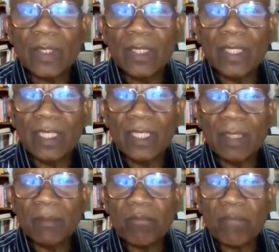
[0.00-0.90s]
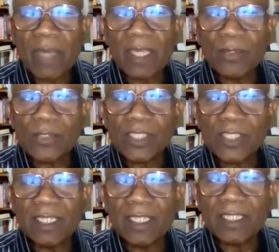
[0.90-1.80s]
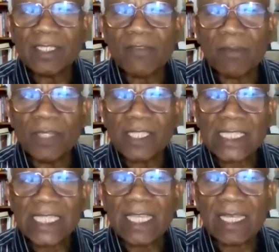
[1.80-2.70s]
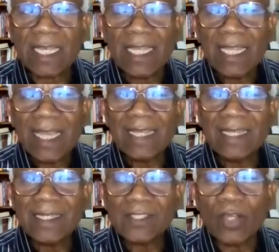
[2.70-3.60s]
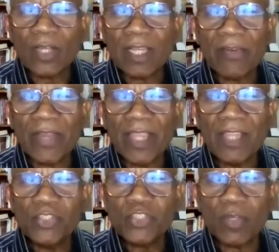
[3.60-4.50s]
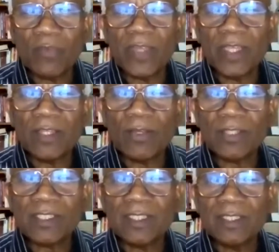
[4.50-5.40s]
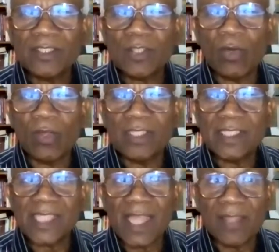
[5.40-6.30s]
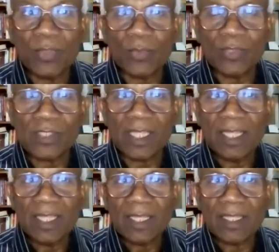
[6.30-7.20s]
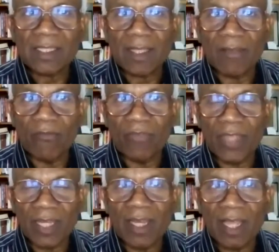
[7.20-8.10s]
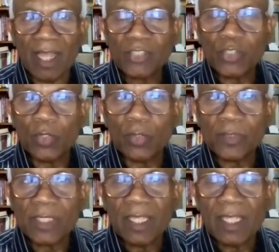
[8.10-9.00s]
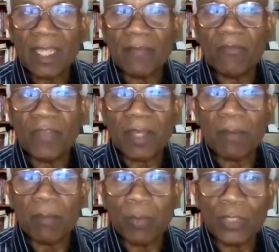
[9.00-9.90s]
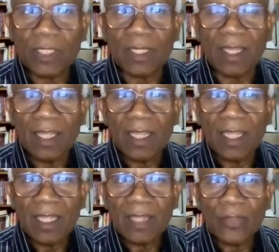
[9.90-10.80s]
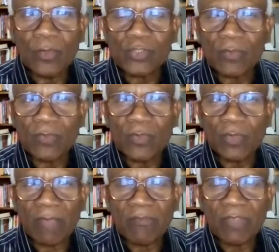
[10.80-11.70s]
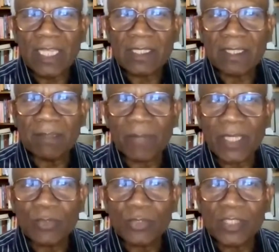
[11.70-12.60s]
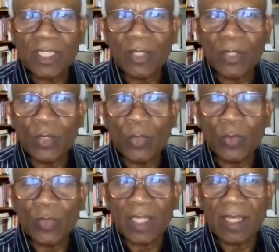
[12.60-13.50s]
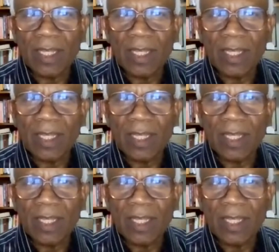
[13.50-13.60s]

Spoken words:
the mangosteen is from the skin, and it has got a range of antioxidants called xanthones. These are very large groups and very potent. Those of you who have eaten mangosteen know that